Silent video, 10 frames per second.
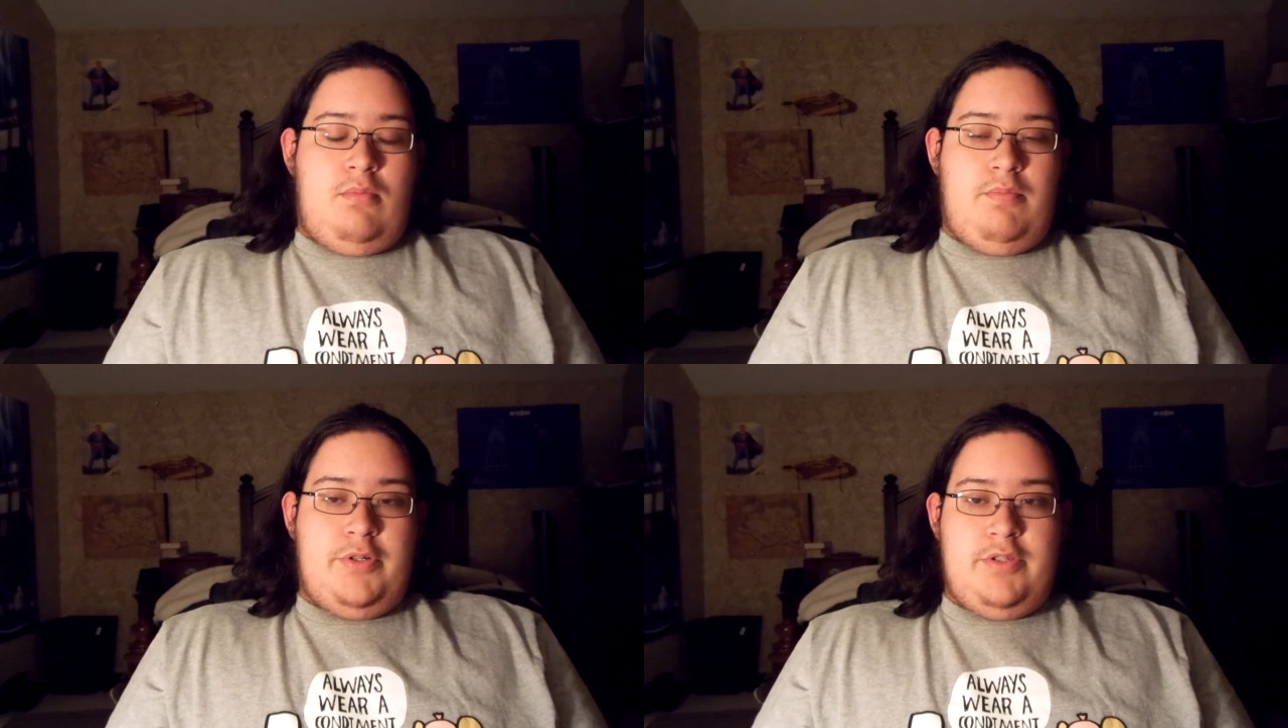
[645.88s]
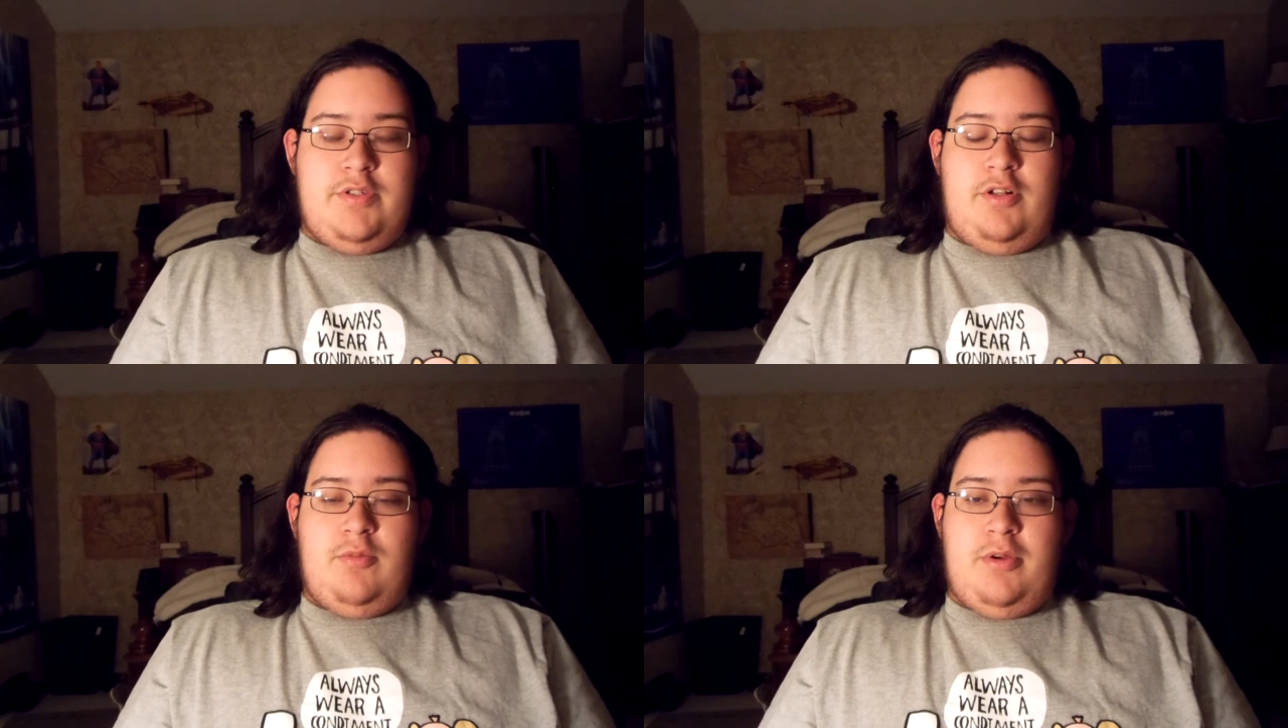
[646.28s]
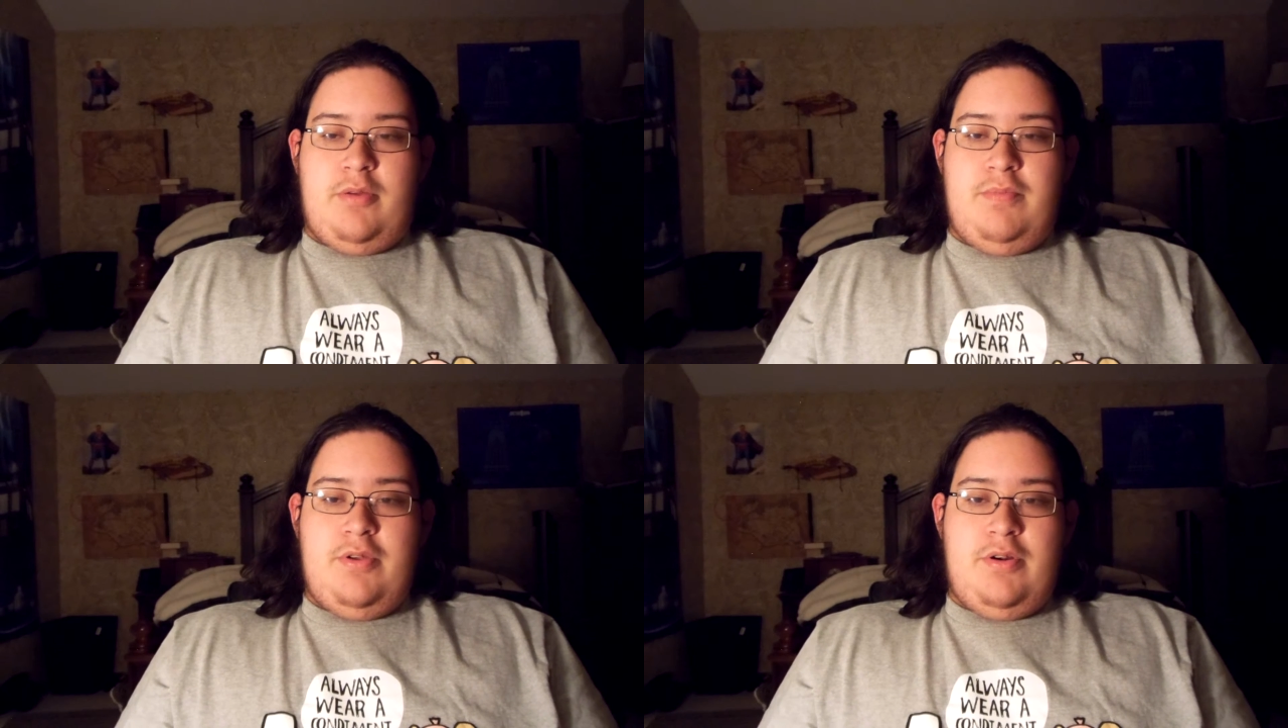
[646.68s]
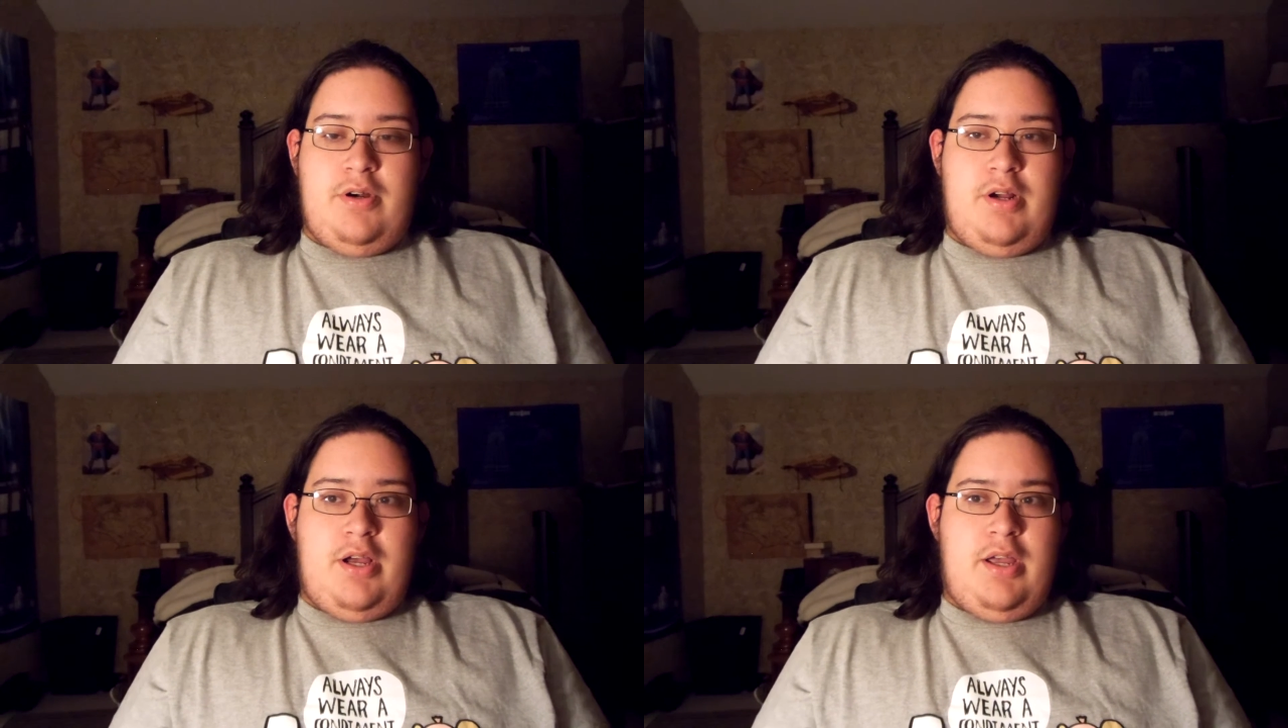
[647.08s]
put these all on my
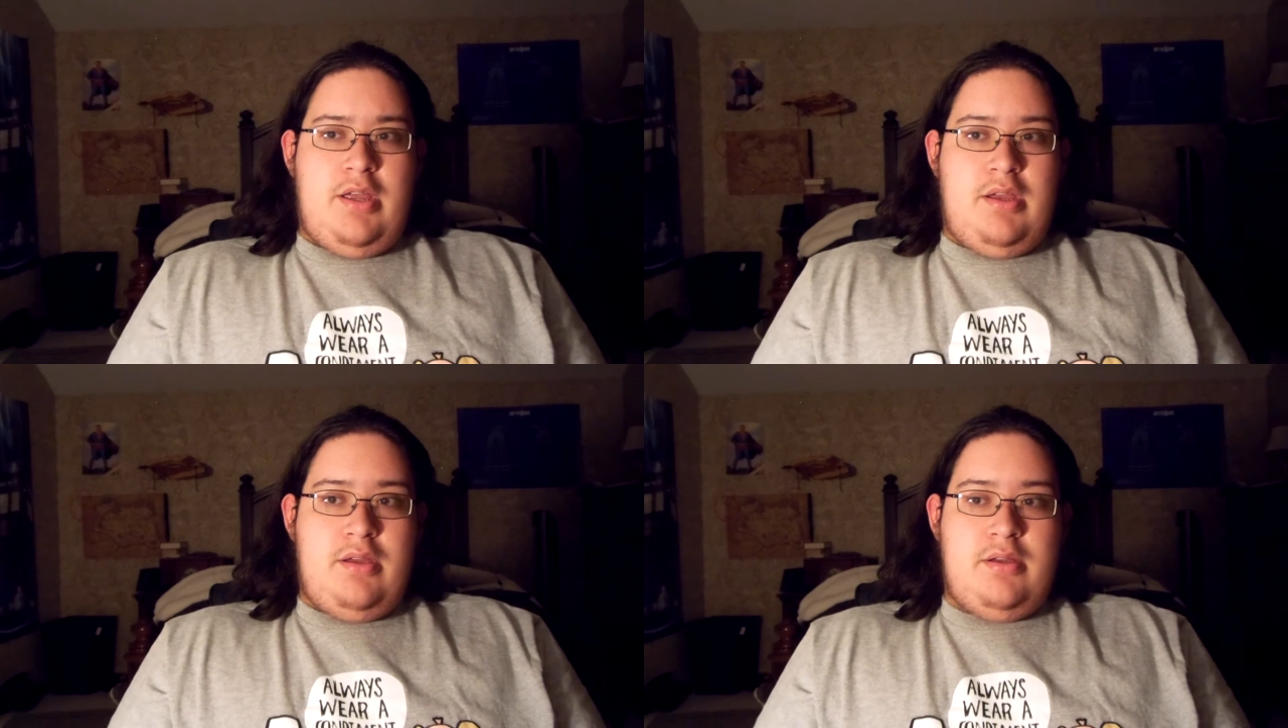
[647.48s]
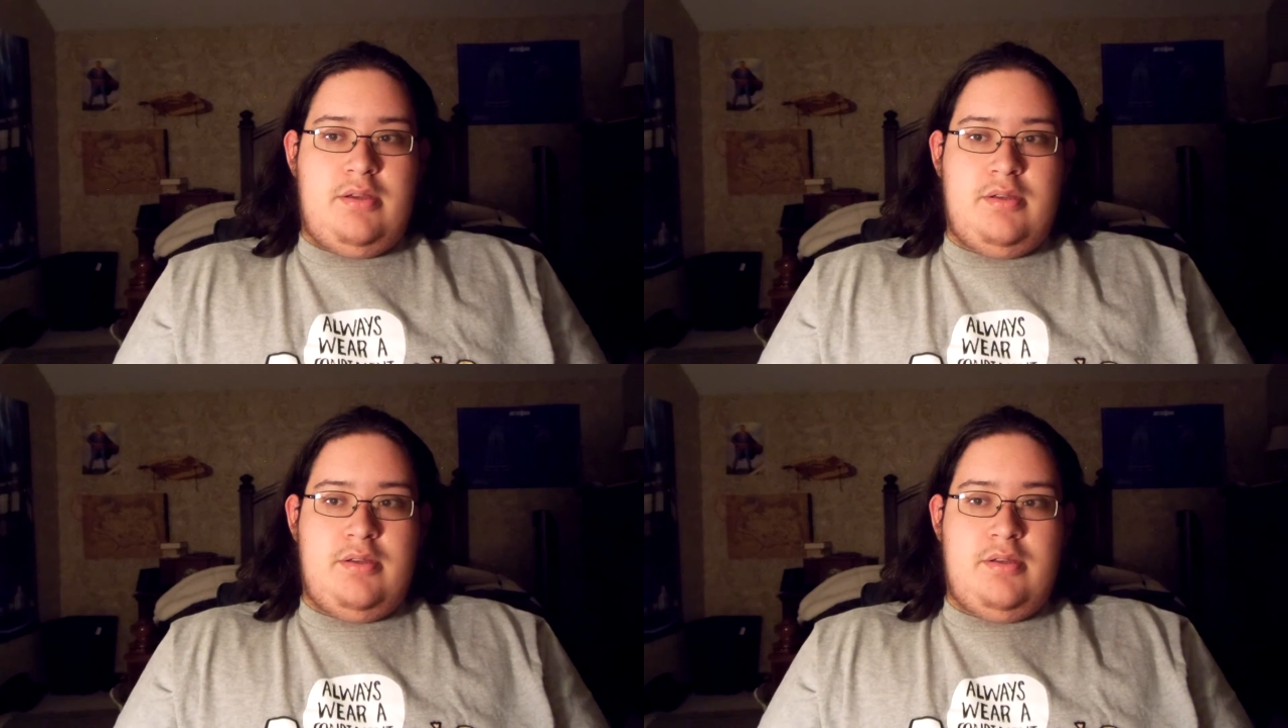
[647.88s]
computer. I